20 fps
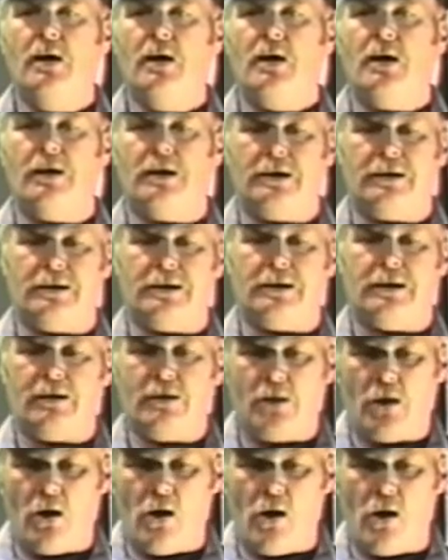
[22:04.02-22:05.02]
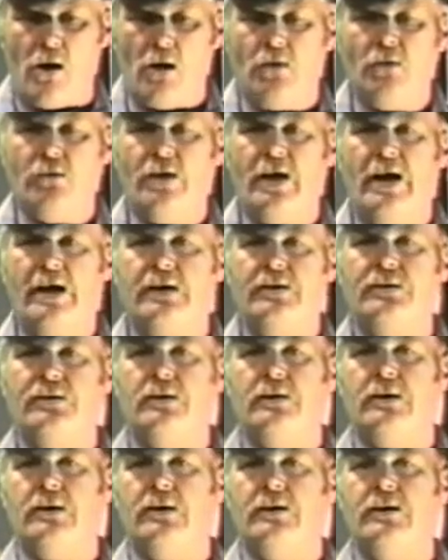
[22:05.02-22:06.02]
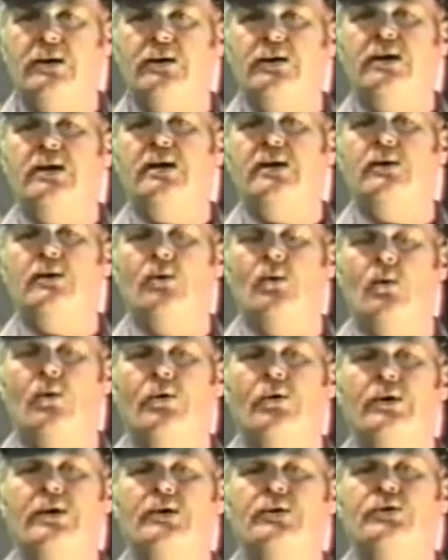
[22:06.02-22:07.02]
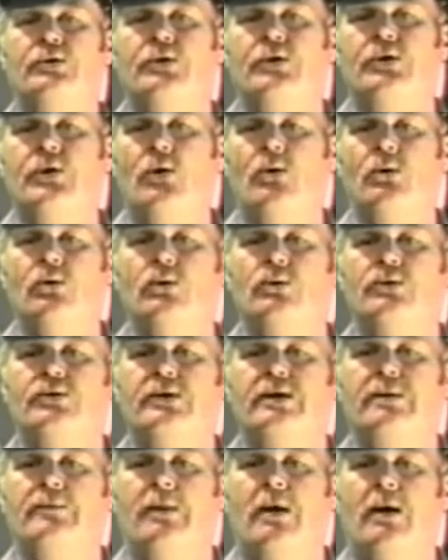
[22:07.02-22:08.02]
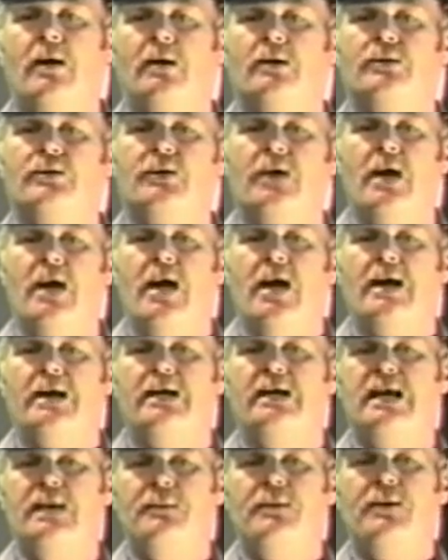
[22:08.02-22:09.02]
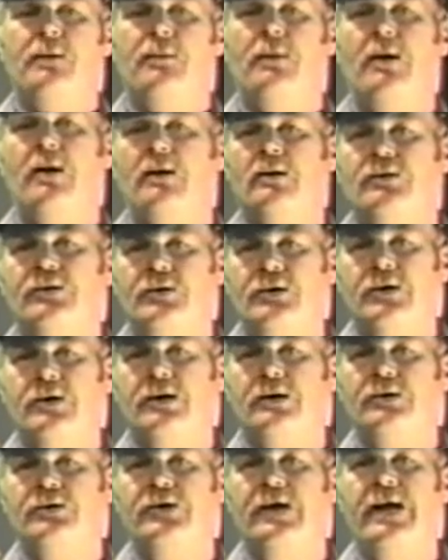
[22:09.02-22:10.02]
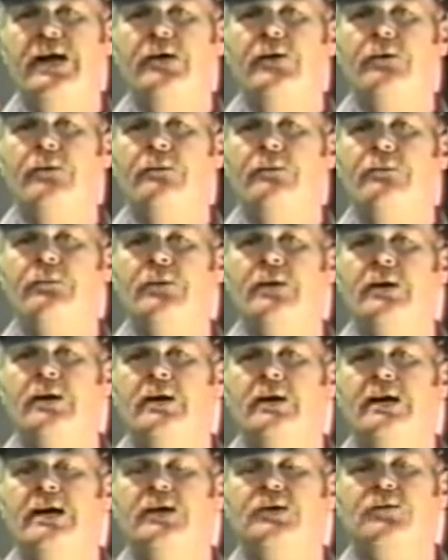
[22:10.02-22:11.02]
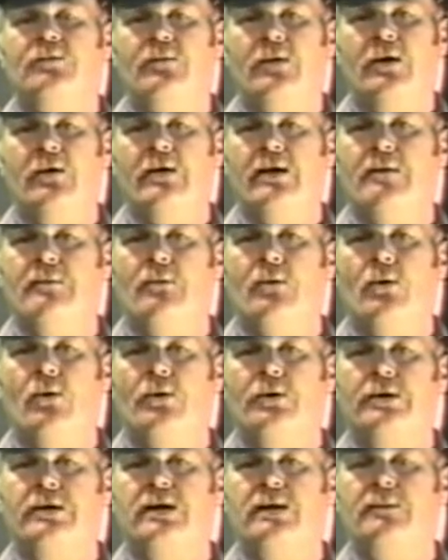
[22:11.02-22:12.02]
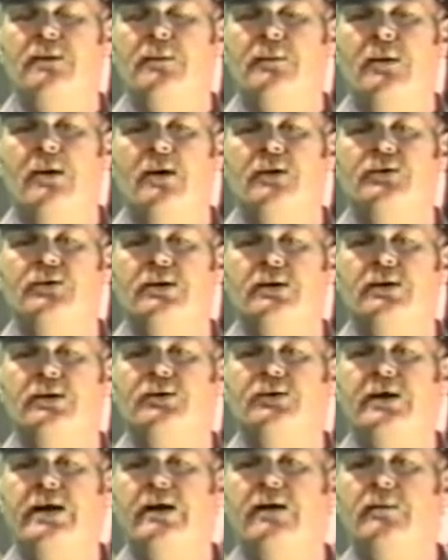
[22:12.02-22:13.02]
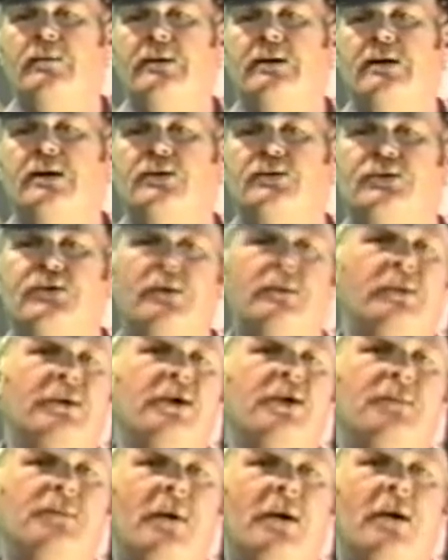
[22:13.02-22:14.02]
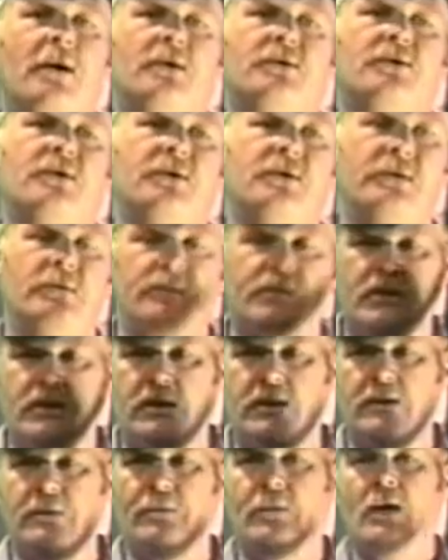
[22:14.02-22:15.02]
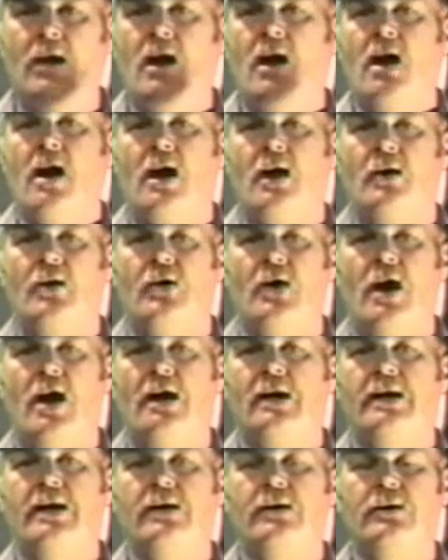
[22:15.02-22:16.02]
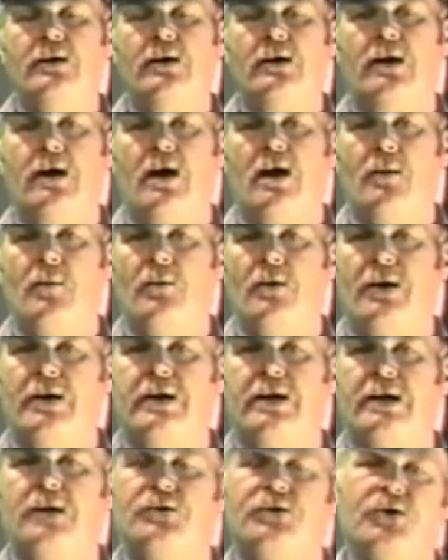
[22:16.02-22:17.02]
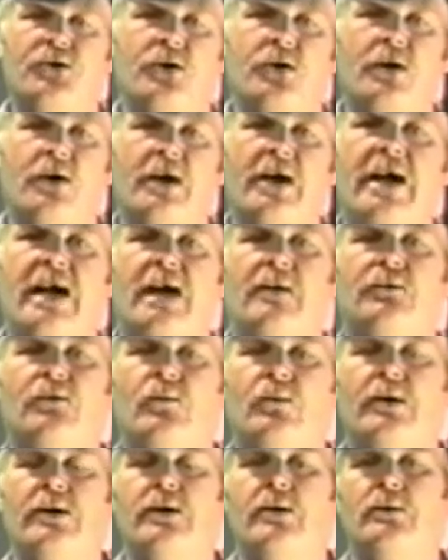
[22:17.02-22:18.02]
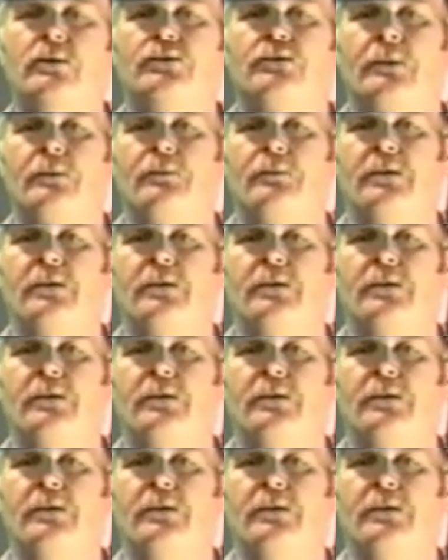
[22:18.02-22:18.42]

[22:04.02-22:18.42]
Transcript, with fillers: uh, all nice and, and, and neat and orderly so you don't lose any parts keep your parts in a container it's very important to keep your parts in a container because some of these parts as you've seen are not in our carburetor kits and you're going to have to reuse them